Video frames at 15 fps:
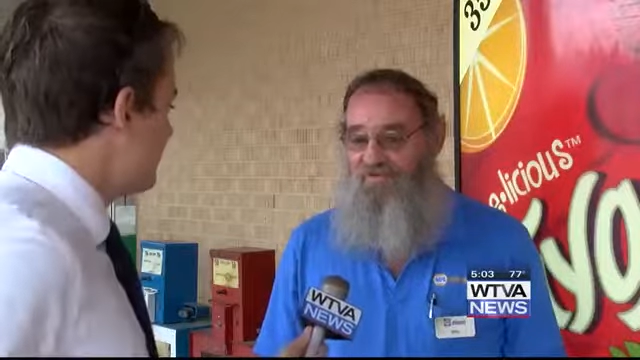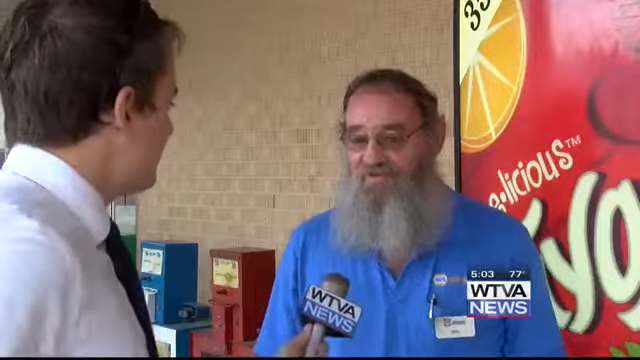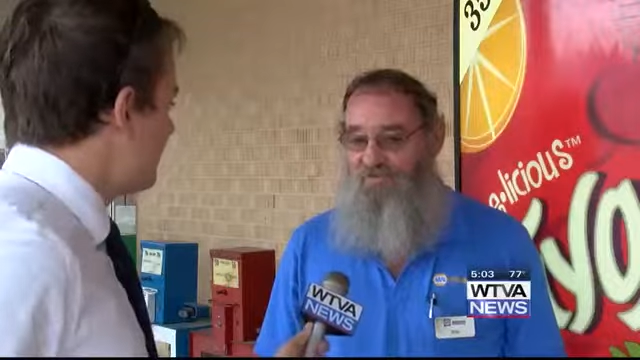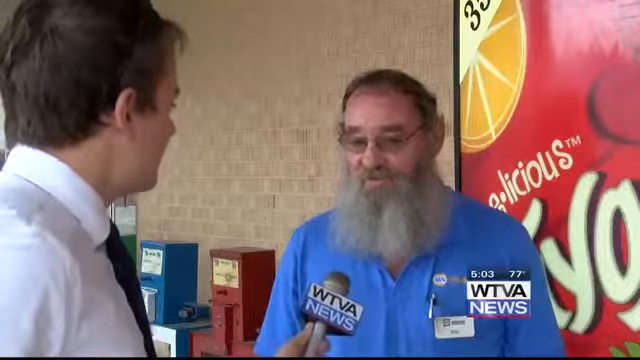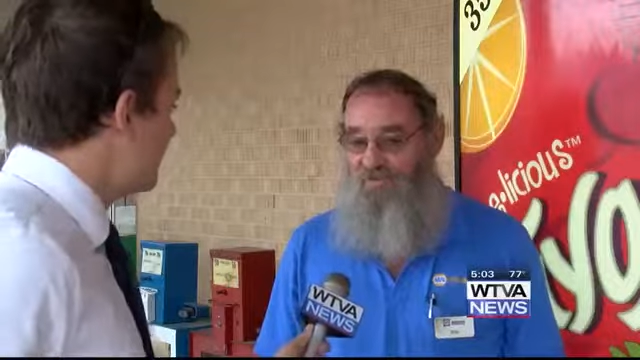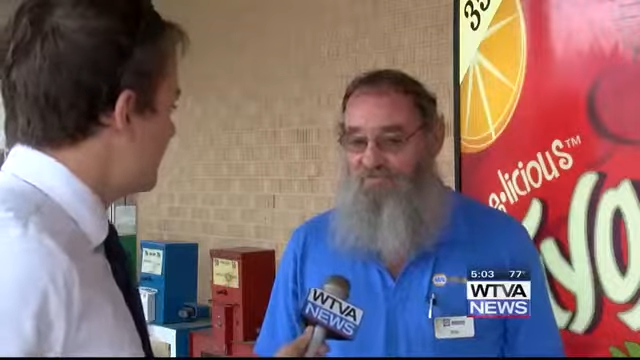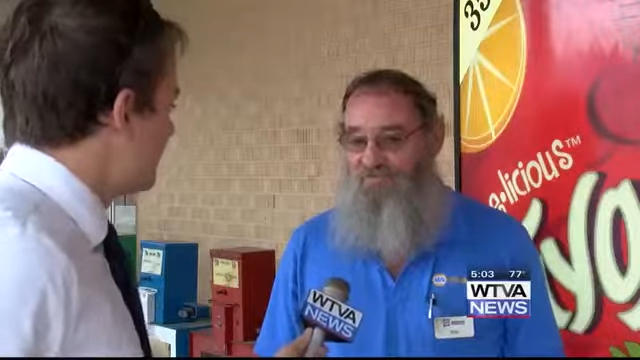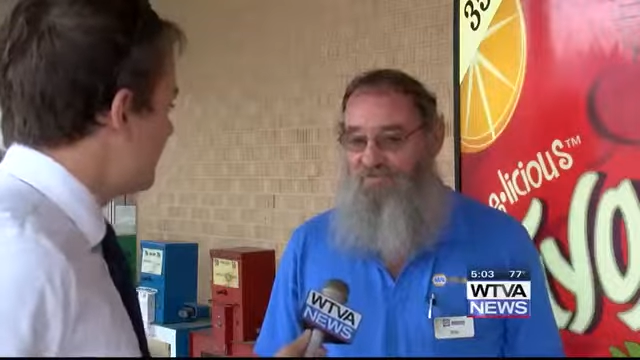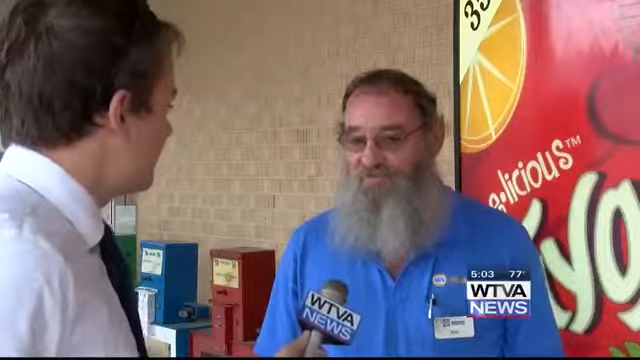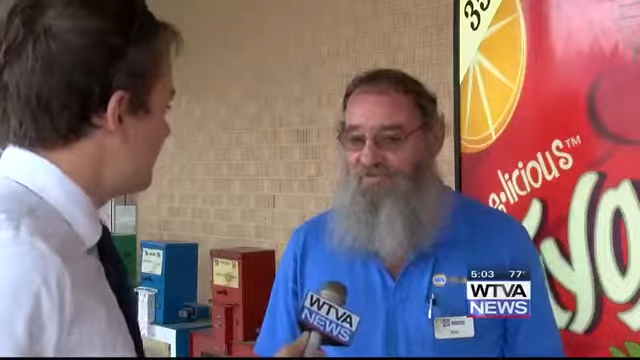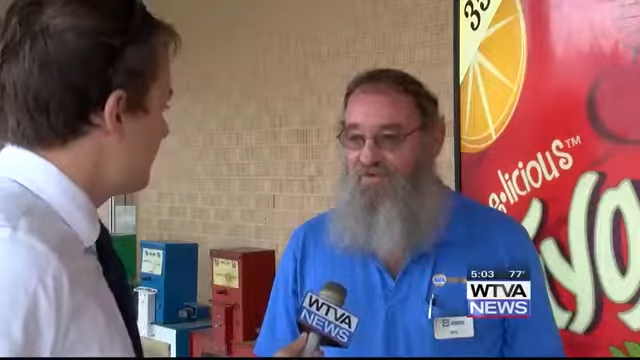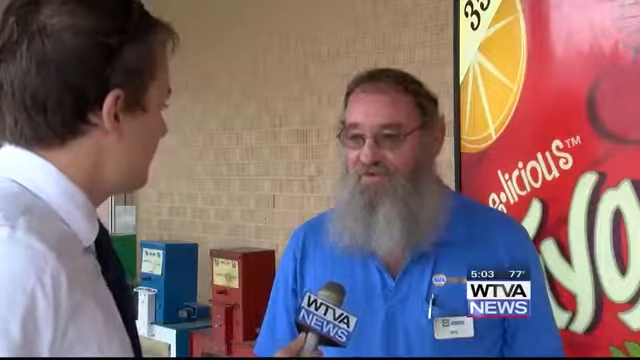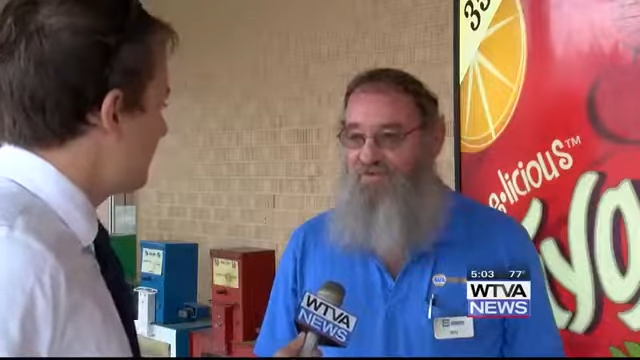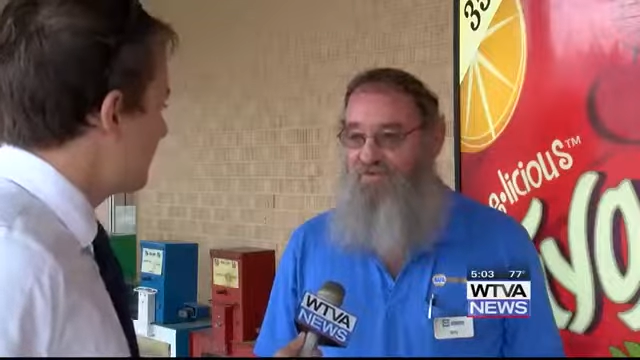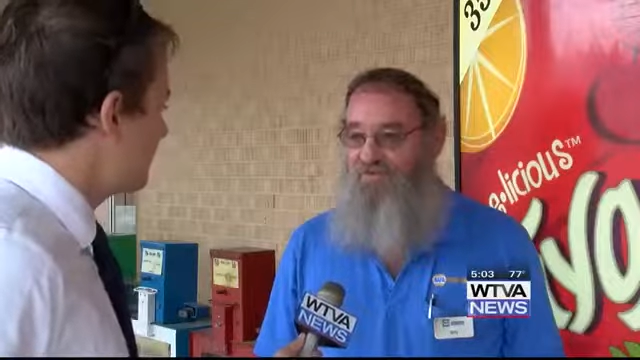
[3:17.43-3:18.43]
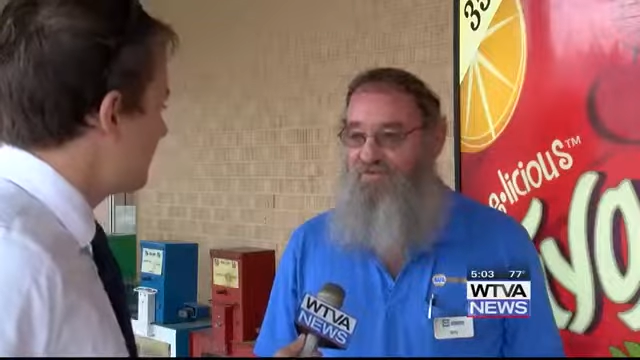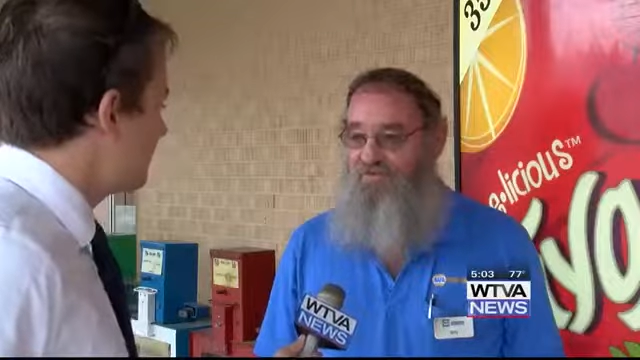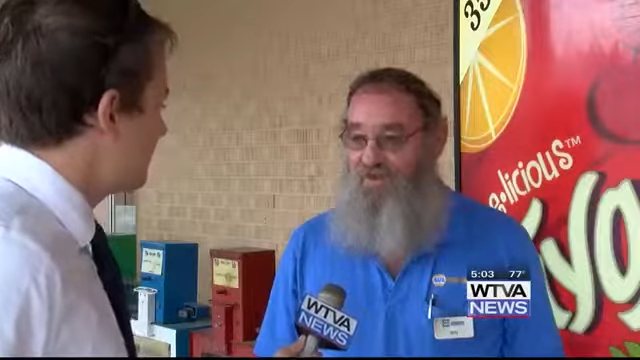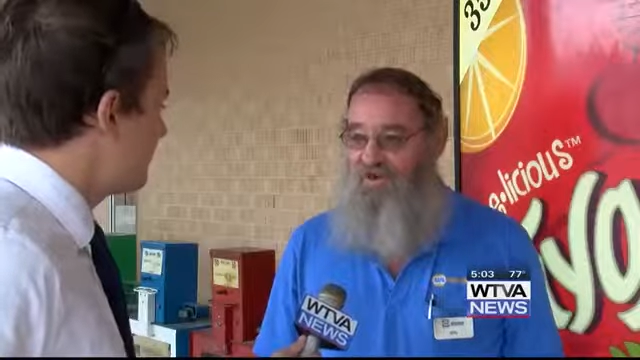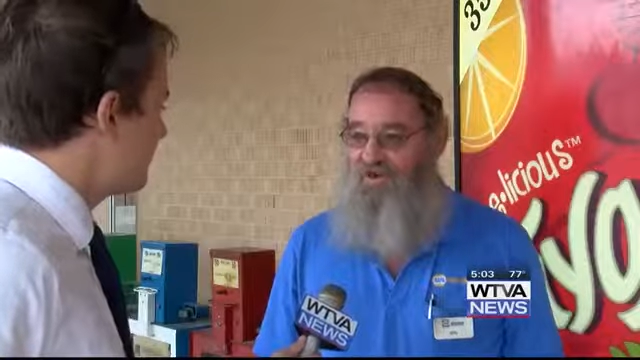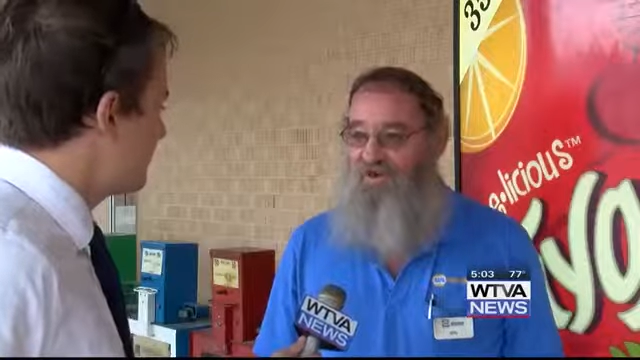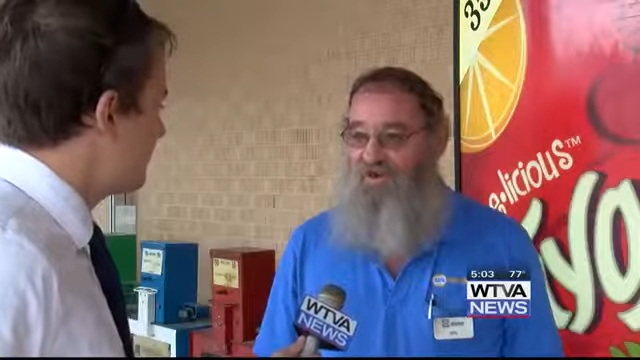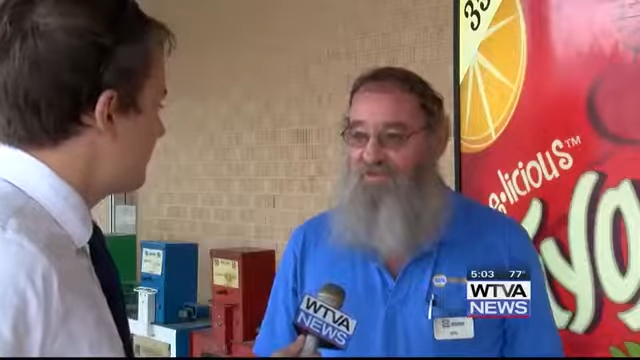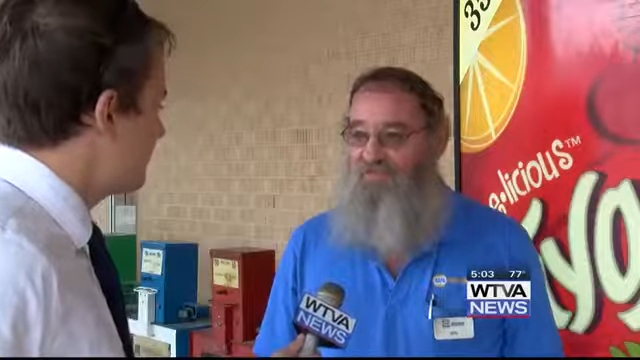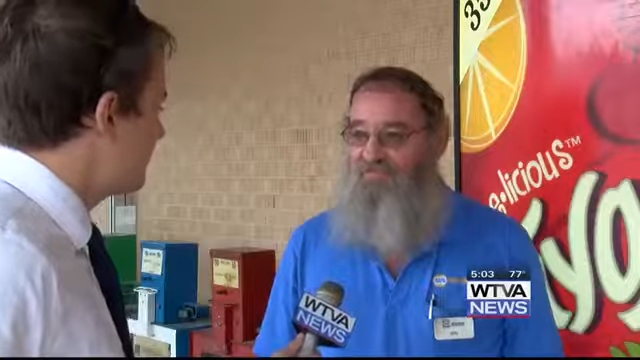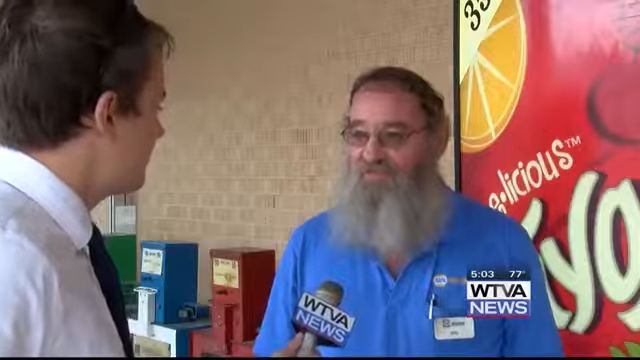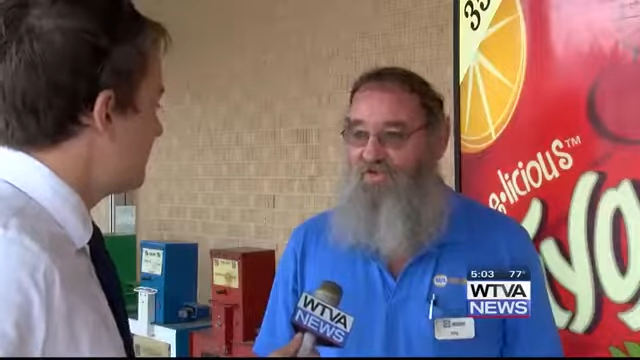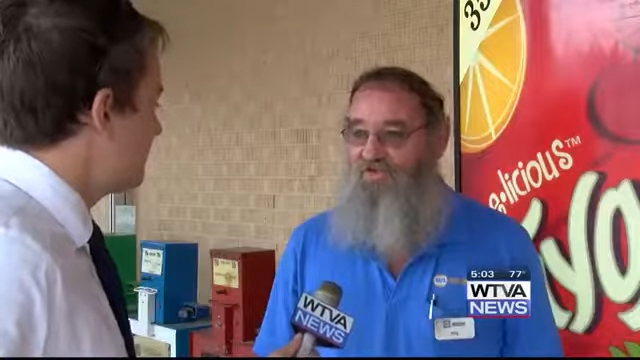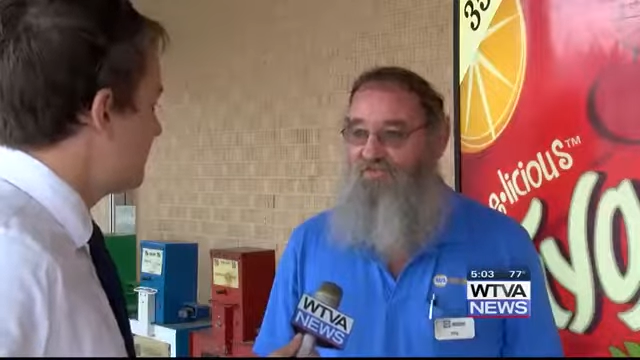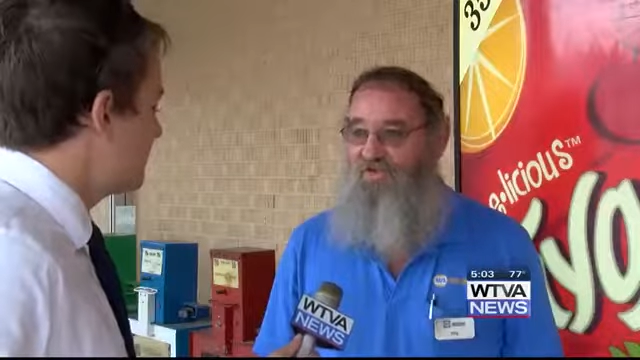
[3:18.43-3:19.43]
he's a grandfather and says the
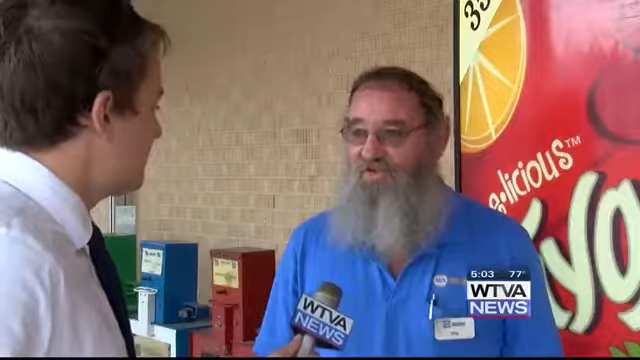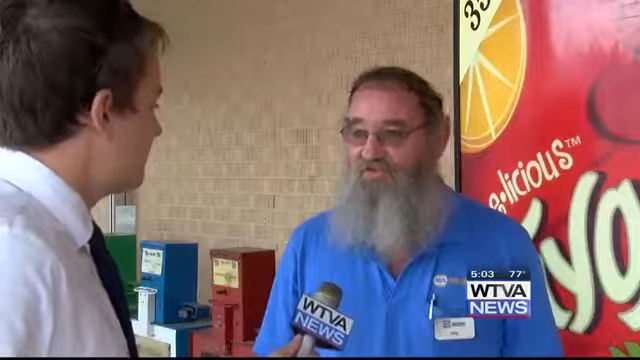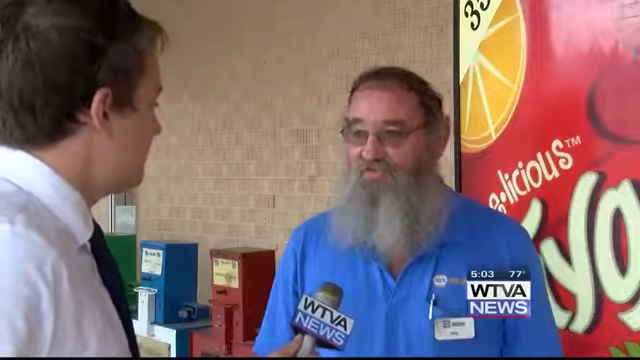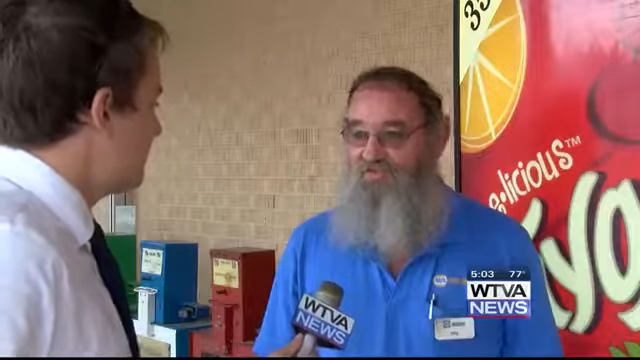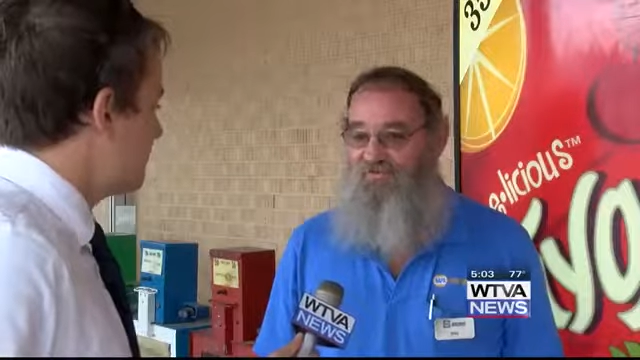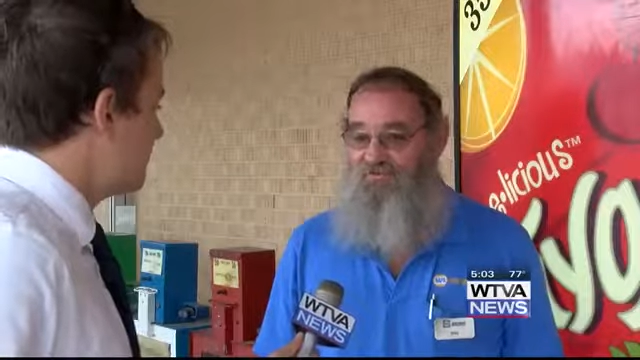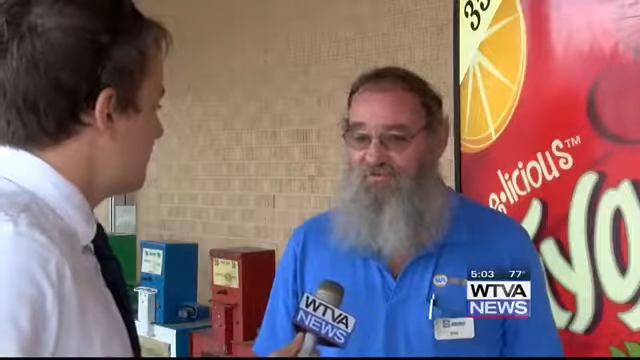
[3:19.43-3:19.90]
area around the